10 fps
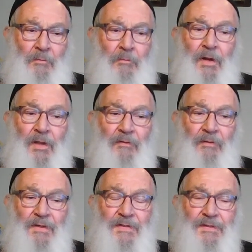Many of
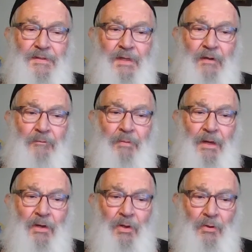us have
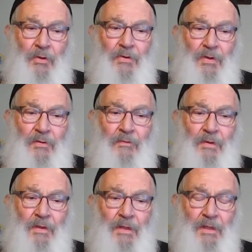been hurt over
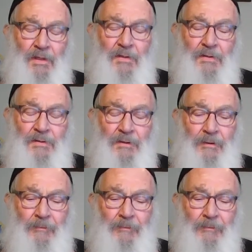the years.